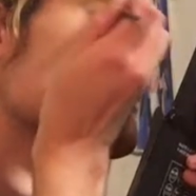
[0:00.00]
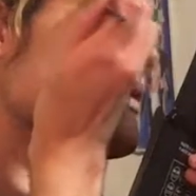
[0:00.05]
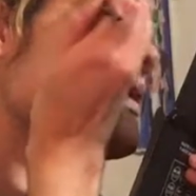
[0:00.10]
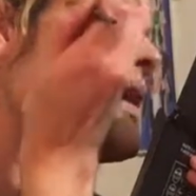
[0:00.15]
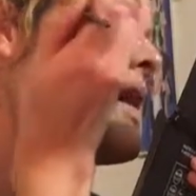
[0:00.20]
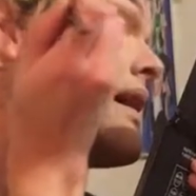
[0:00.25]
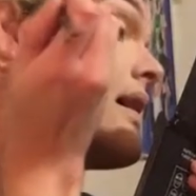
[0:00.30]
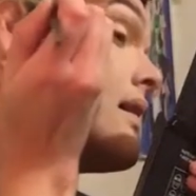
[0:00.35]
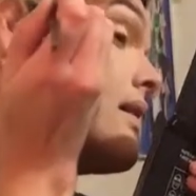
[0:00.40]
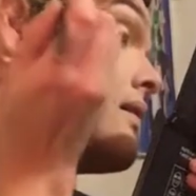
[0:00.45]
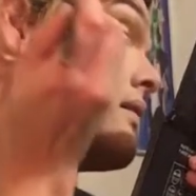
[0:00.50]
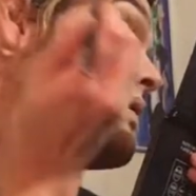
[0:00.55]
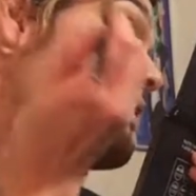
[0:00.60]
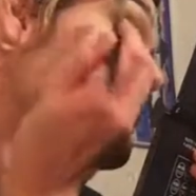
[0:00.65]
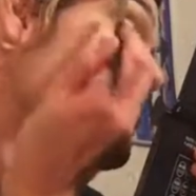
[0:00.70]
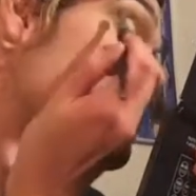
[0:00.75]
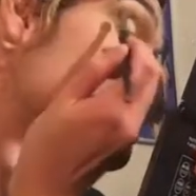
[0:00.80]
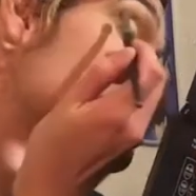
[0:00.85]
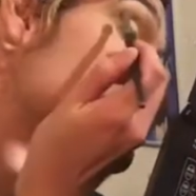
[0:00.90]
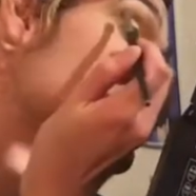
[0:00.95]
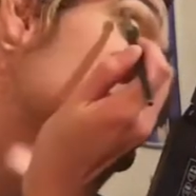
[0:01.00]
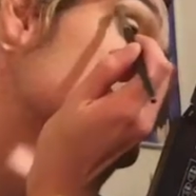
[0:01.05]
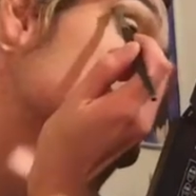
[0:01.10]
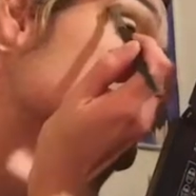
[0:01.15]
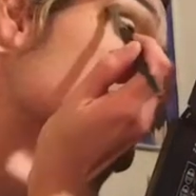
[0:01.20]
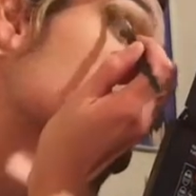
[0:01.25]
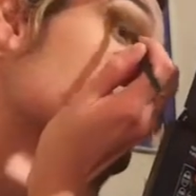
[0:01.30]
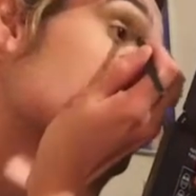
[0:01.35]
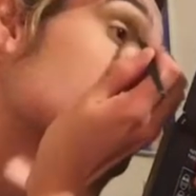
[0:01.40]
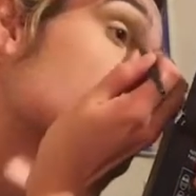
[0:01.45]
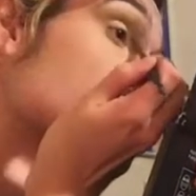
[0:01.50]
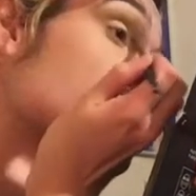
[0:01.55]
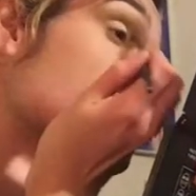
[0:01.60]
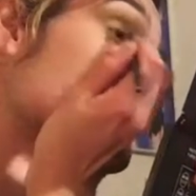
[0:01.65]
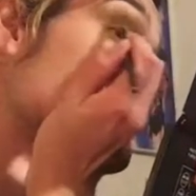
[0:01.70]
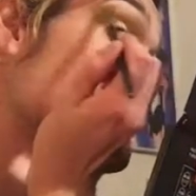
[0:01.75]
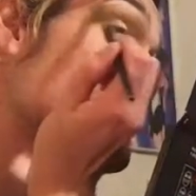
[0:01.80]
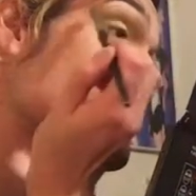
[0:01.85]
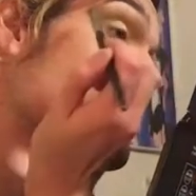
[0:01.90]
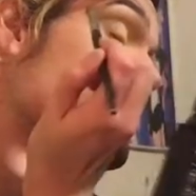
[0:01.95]
Yeah, I don't think I'm actually gonna put
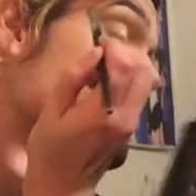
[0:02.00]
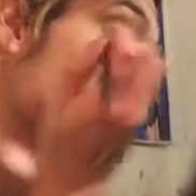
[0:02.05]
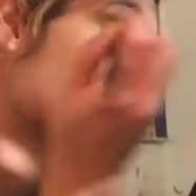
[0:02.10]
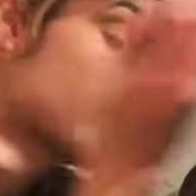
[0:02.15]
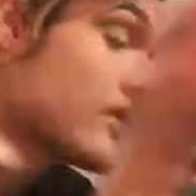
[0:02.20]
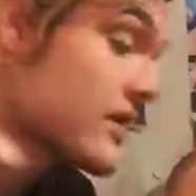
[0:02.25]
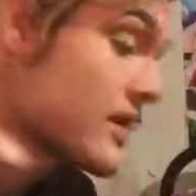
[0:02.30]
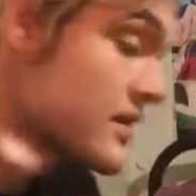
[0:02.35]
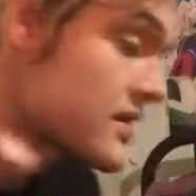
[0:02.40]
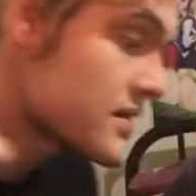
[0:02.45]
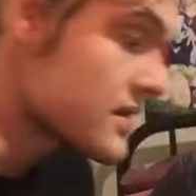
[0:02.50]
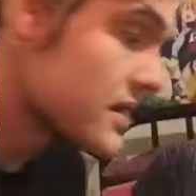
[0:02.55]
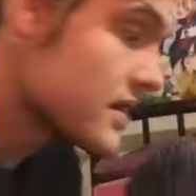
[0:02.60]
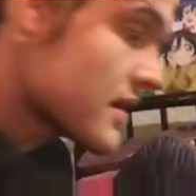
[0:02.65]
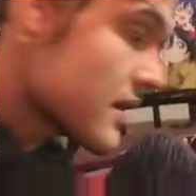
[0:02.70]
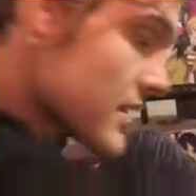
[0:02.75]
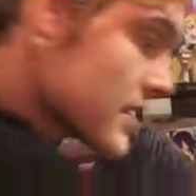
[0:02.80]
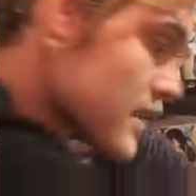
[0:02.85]
on liner for this look.